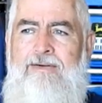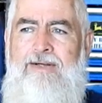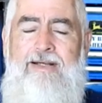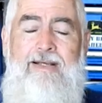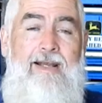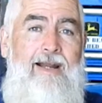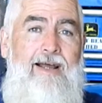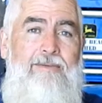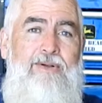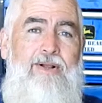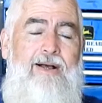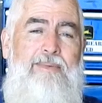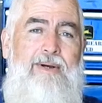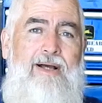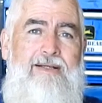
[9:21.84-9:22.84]
didn't get home till
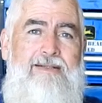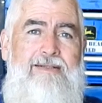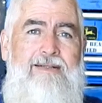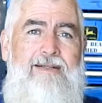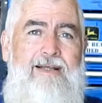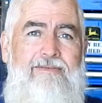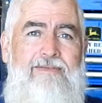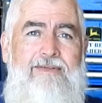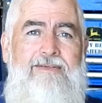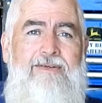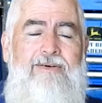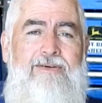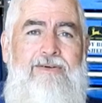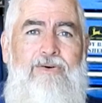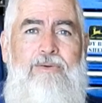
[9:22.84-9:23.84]
11:30
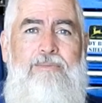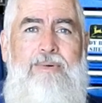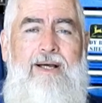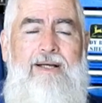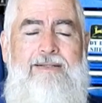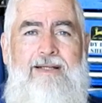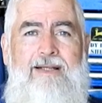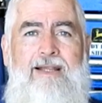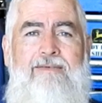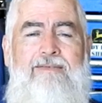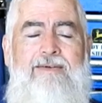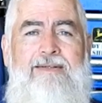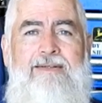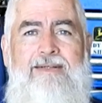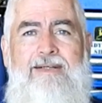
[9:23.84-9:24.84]
or
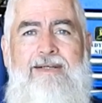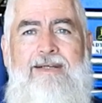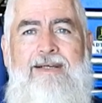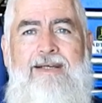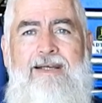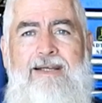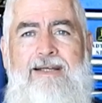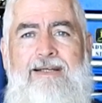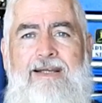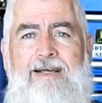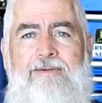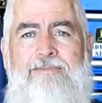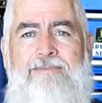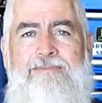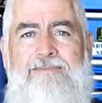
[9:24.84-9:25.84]
11:15, and
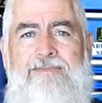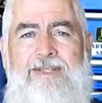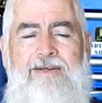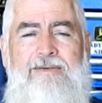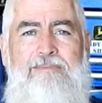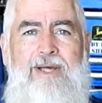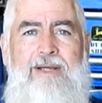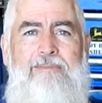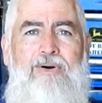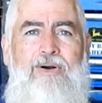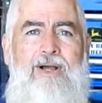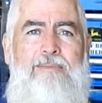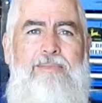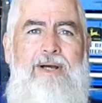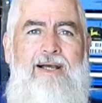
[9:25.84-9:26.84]
so in bed
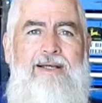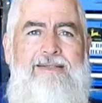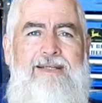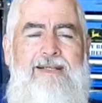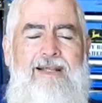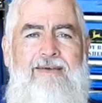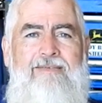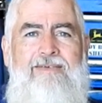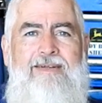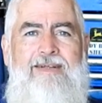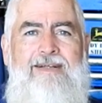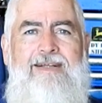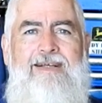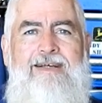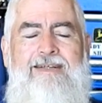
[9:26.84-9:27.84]
by 11:30.
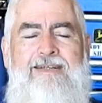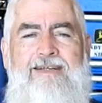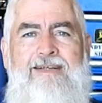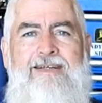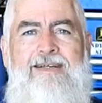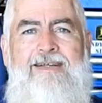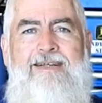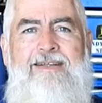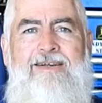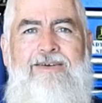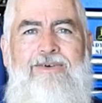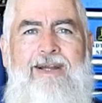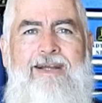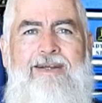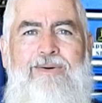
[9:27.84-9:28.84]
Then the
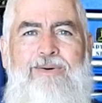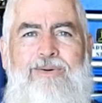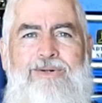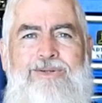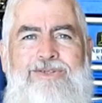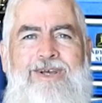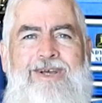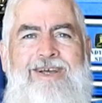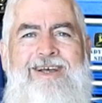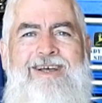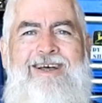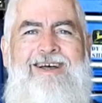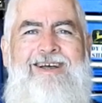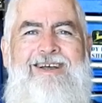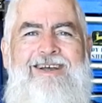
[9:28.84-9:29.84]
granddaughters
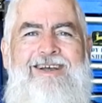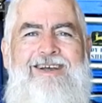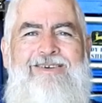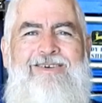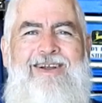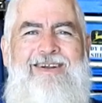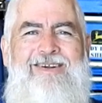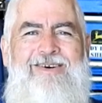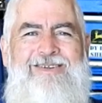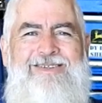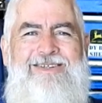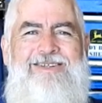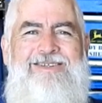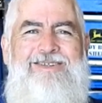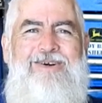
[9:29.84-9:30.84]
at
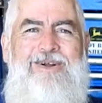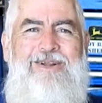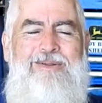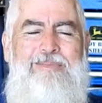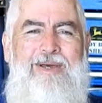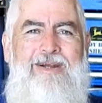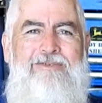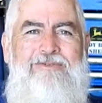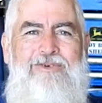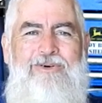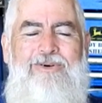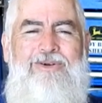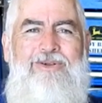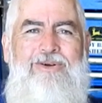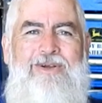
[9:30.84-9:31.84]
the side of the bed at
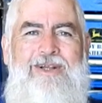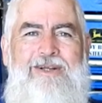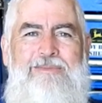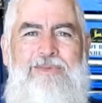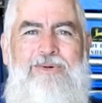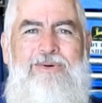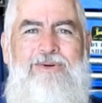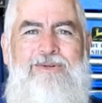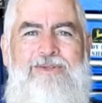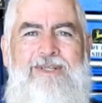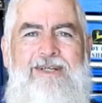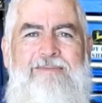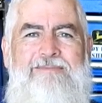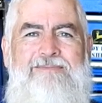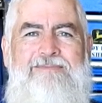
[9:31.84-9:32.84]
4 o'clock in the morning.